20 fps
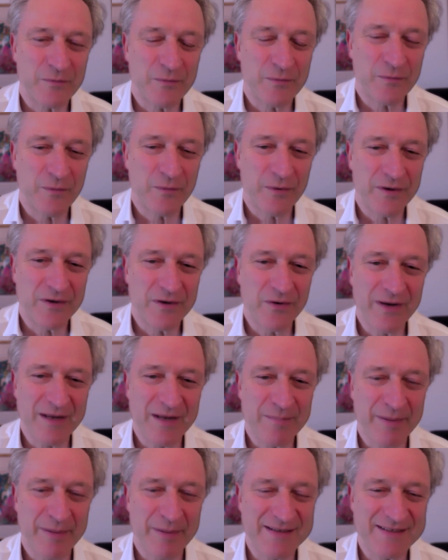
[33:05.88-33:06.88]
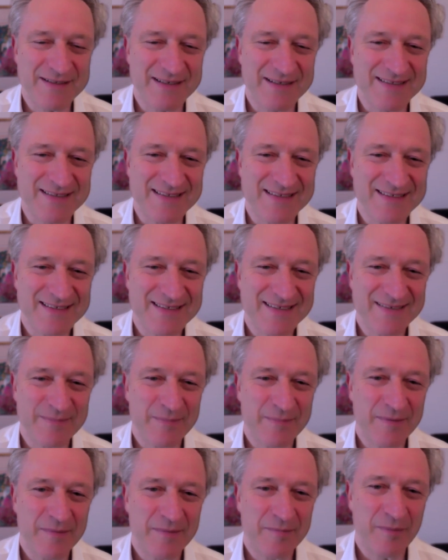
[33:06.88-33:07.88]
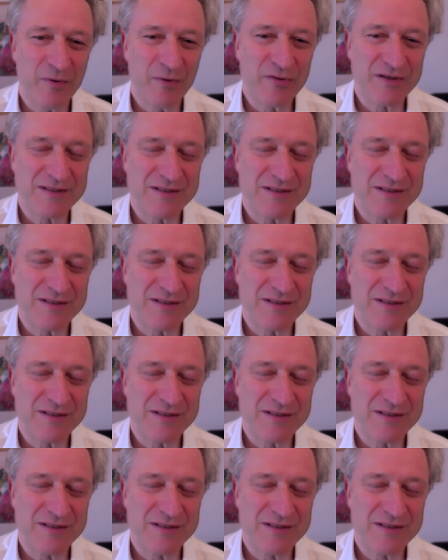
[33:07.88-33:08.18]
look at paintings. Both is